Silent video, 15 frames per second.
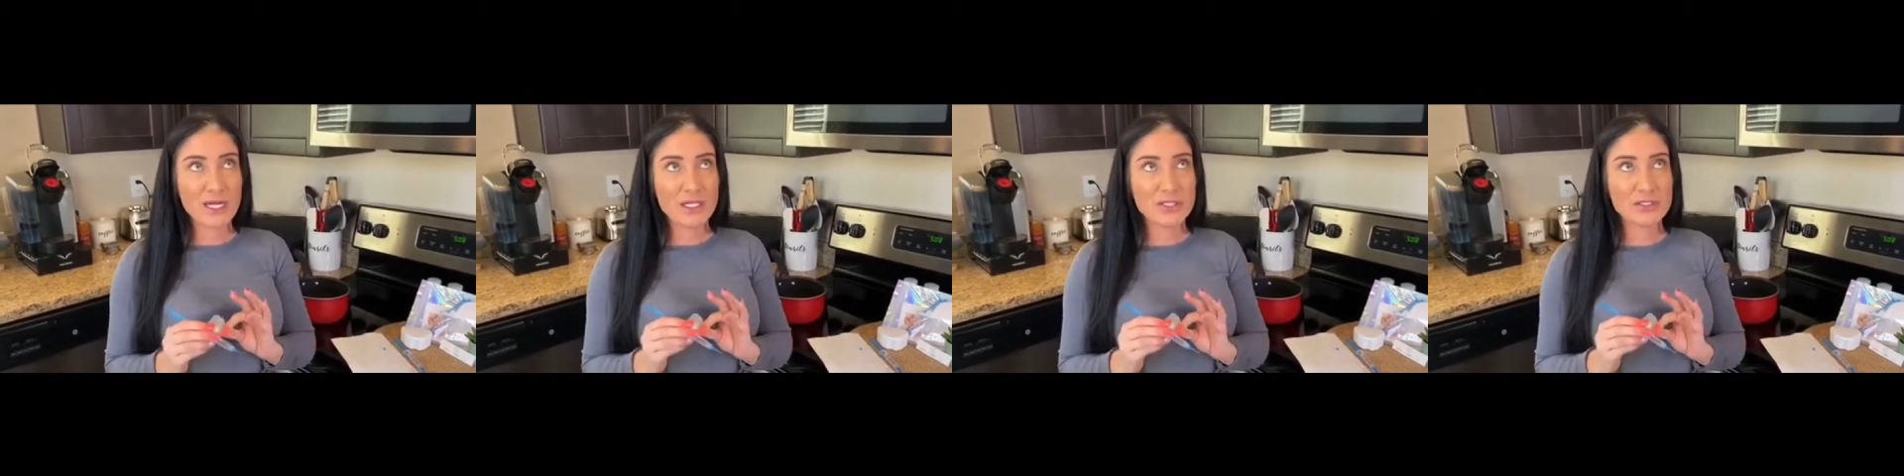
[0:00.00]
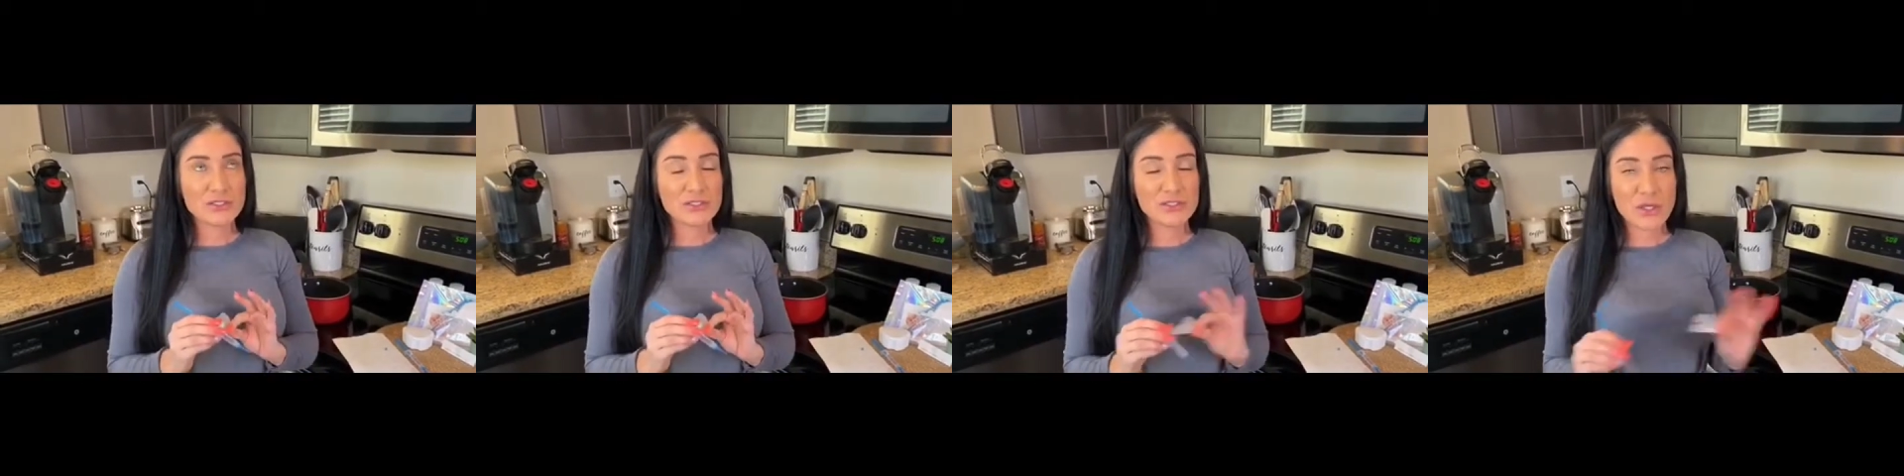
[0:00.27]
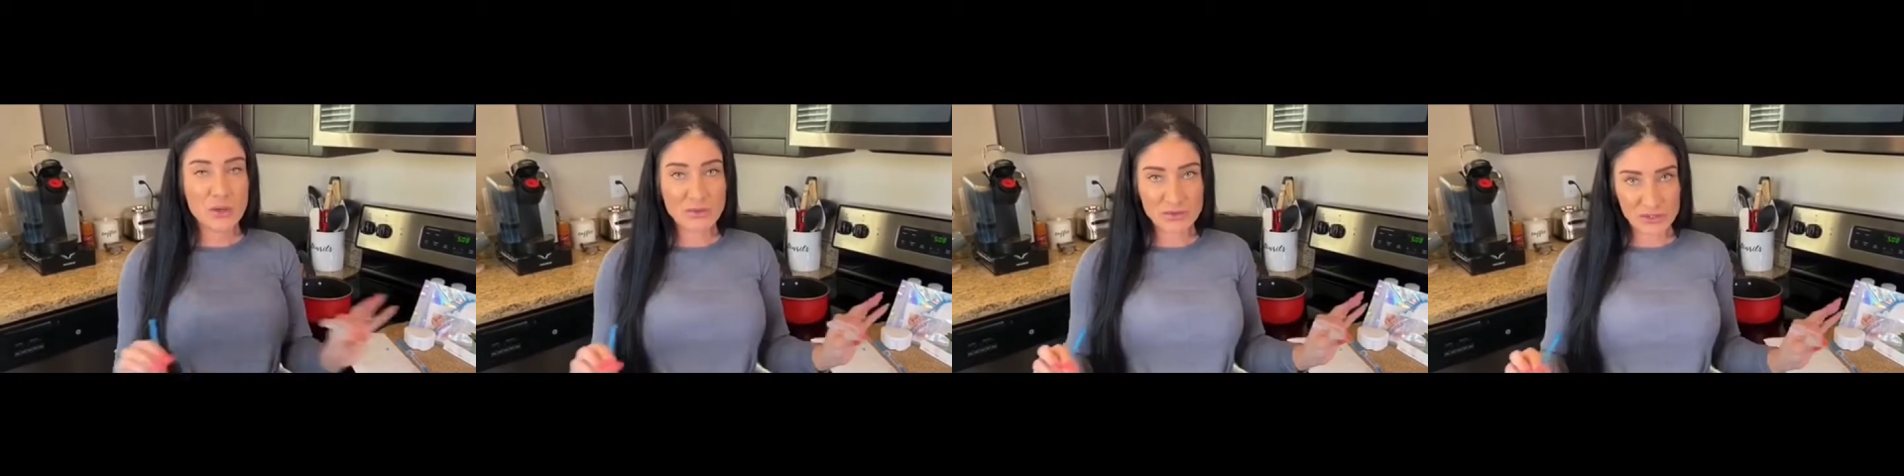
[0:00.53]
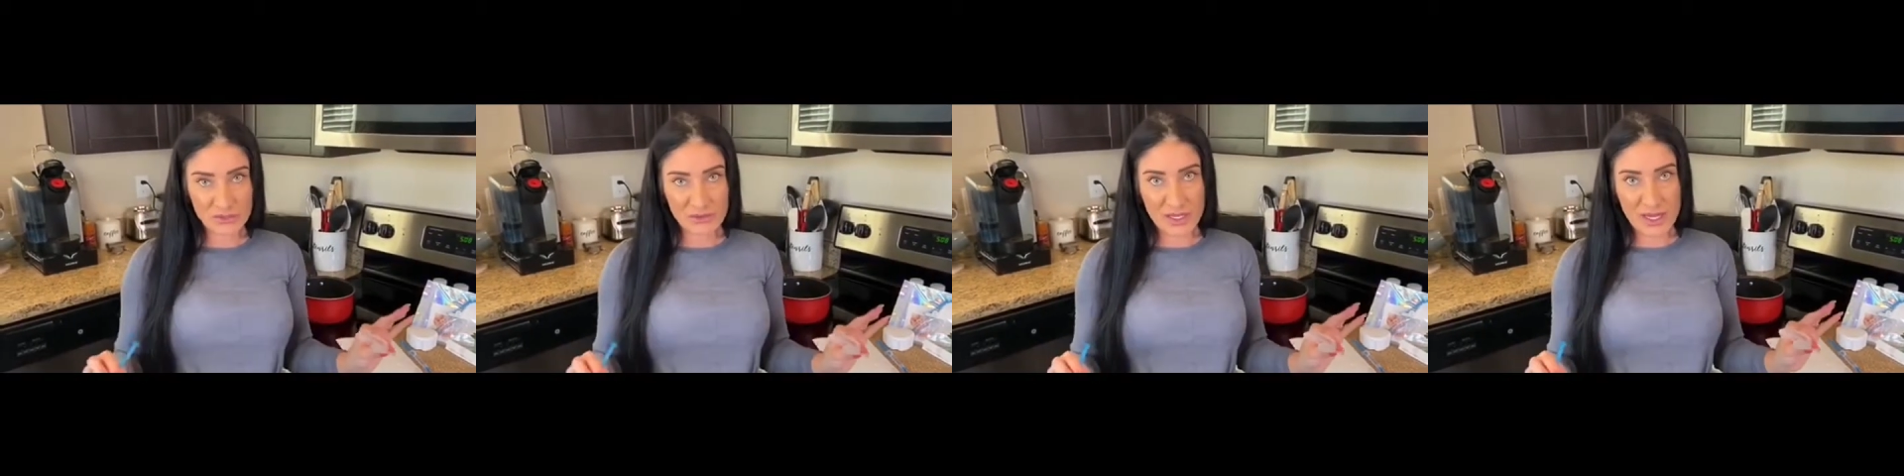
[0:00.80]
Don't do
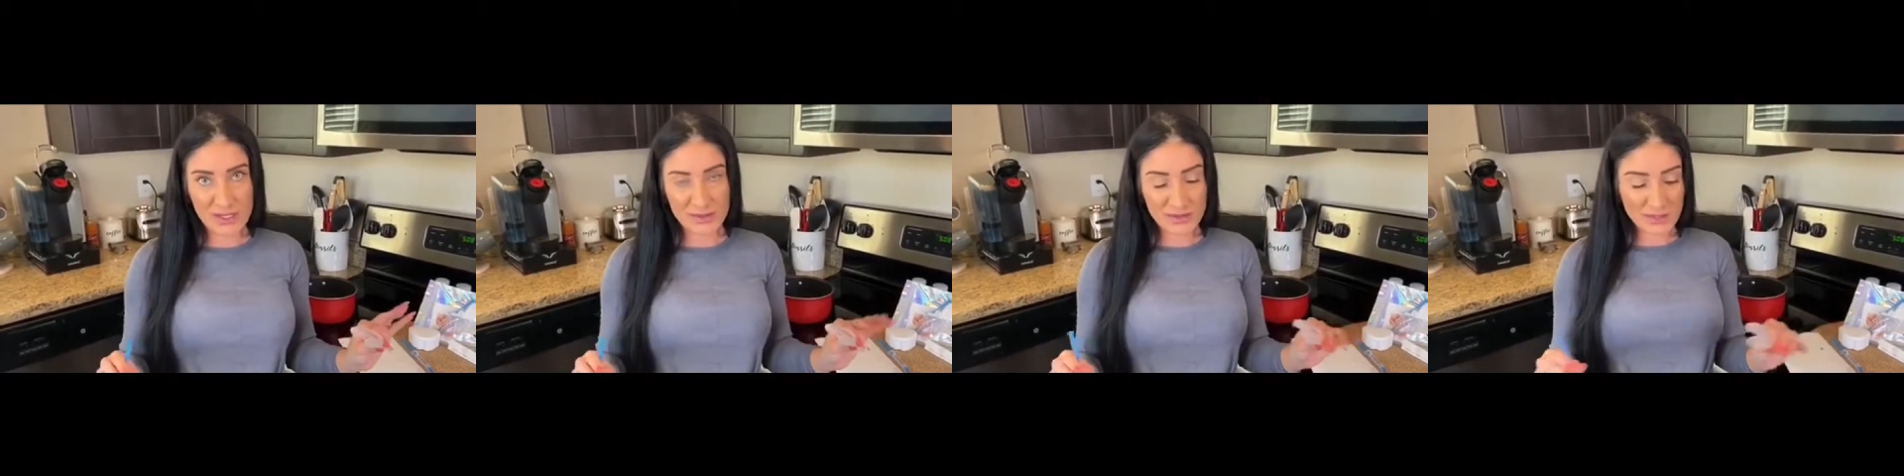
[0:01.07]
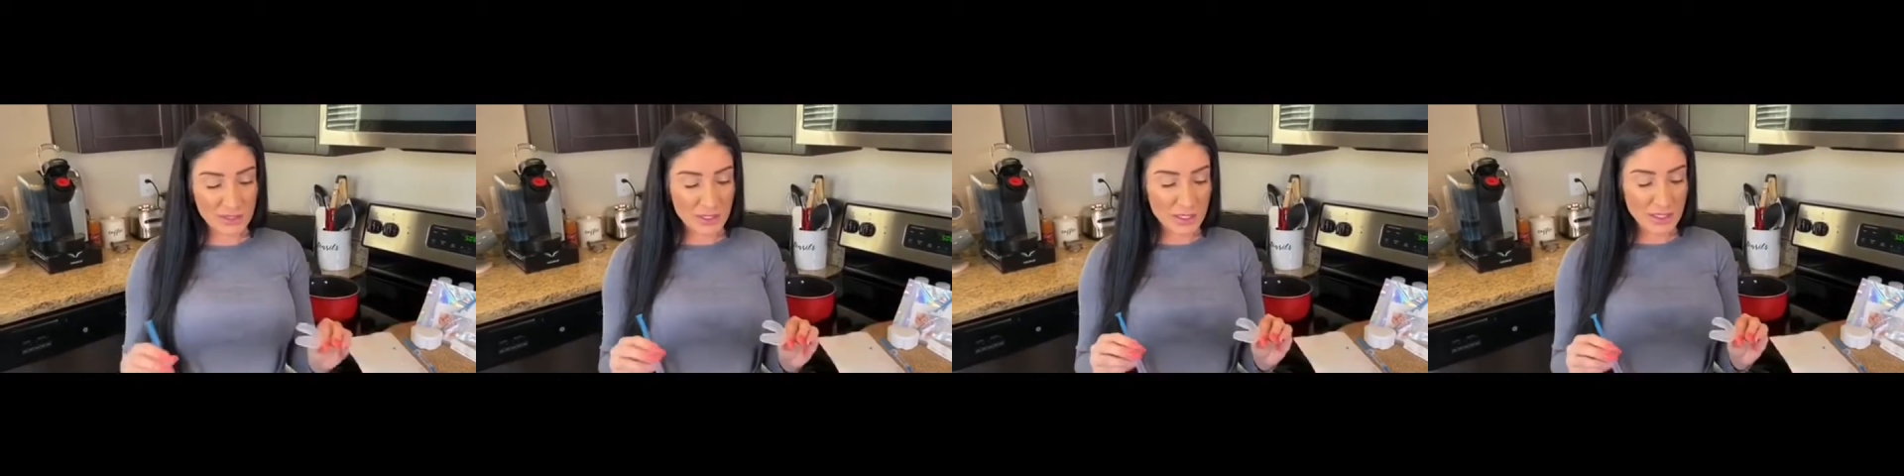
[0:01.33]
that. It's